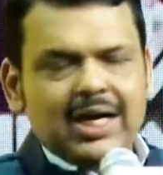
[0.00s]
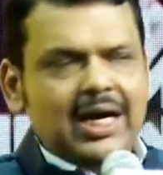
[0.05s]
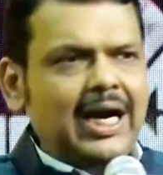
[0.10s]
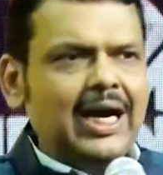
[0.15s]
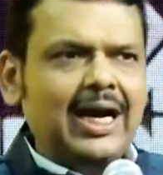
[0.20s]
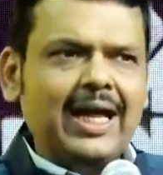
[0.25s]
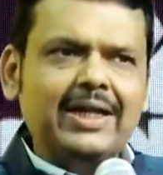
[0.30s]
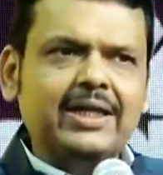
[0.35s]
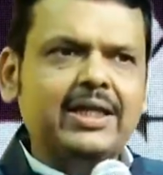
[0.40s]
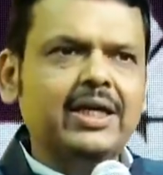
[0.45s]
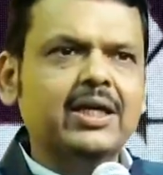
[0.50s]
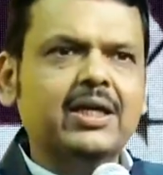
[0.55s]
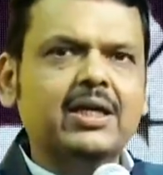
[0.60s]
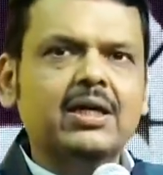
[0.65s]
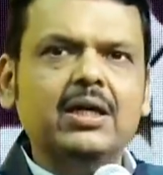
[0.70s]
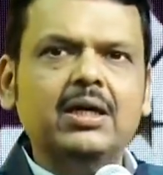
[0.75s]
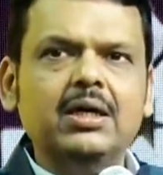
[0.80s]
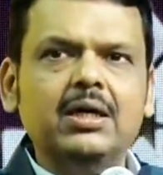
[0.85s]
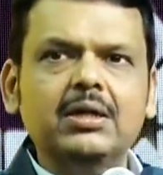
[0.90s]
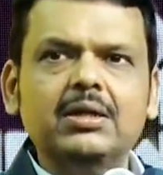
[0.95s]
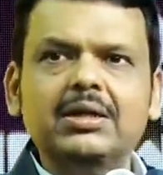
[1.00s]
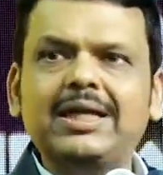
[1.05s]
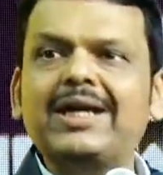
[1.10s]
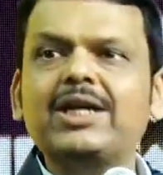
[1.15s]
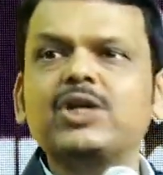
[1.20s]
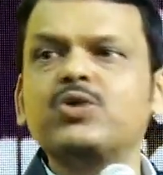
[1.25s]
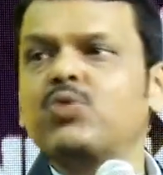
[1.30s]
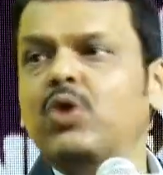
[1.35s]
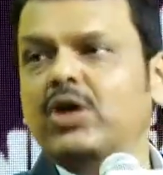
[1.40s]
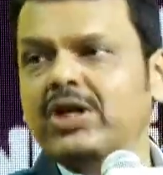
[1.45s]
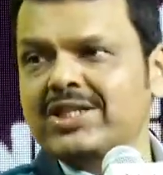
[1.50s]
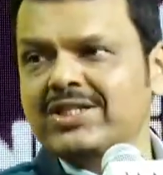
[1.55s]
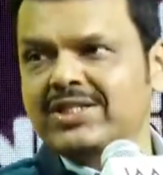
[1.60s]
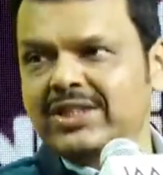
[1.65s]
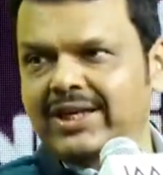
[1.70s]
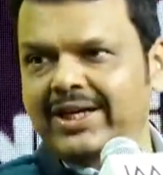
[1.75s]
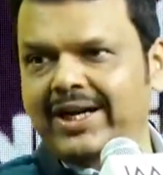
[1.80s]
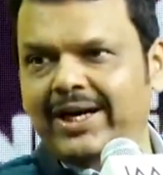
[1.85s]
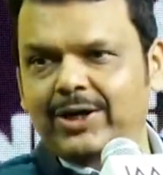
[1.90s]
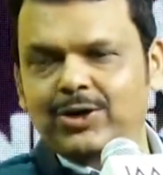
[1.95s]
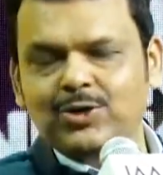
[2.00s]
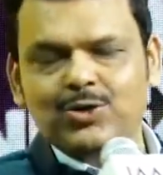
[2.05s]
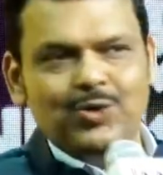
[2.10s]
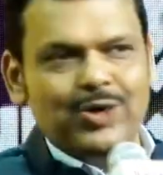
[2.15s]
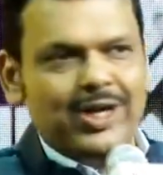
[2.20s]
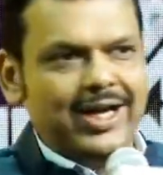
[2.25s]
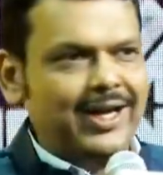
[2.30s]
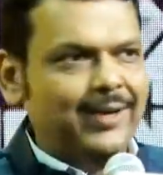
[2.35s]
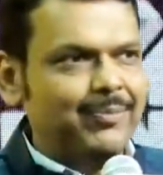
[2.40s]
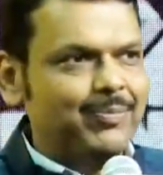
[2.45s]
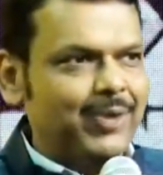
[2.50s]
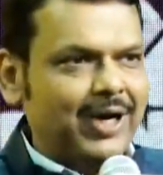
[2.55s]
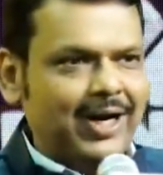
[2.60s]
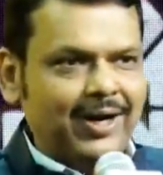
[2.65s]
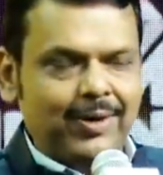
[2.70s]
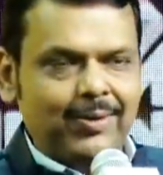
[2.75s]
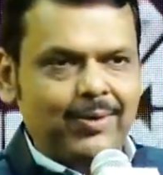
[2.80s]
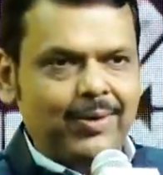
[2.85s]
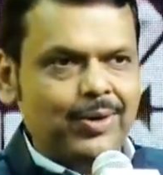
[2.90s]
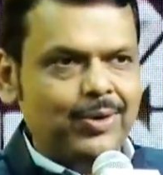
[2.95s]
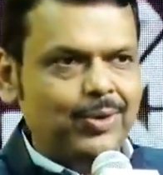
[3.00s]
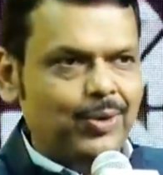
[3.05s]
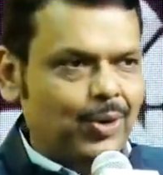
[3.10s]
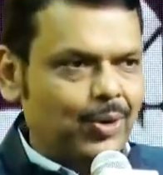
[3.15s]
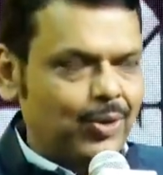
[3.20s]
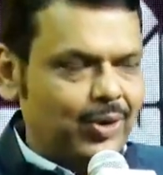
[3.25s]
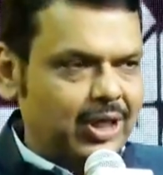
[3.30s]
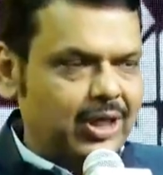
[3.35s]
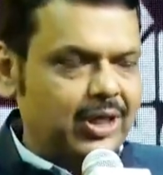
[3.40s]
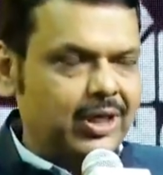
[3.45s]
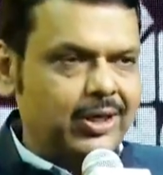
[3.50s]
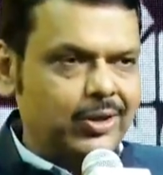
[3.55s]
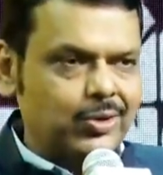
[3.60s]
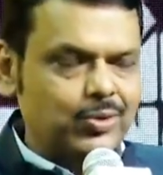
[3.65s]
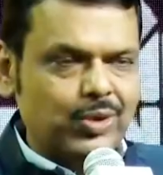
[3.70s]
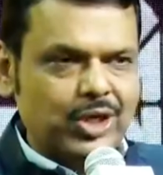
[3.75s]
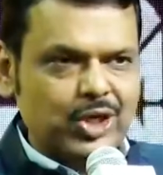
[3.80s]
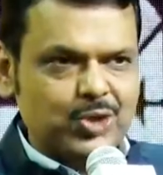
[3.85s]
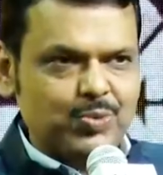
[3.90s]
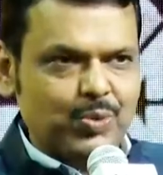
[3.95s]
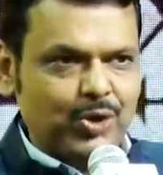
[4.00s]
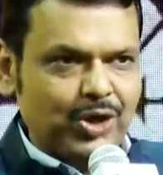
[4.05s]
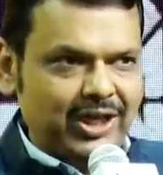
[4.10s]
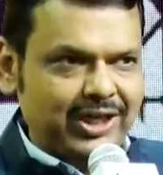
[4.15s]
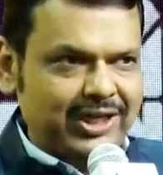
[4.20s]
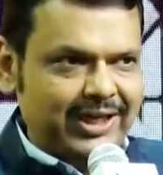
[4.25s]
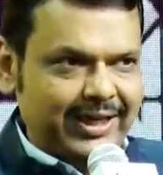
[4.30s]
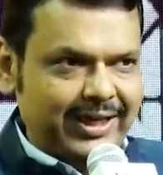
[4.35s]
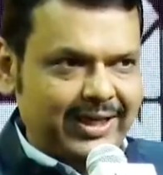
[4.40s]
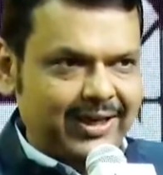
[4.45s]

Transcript: And I think that is what is needed. Today, you know, in today's polity,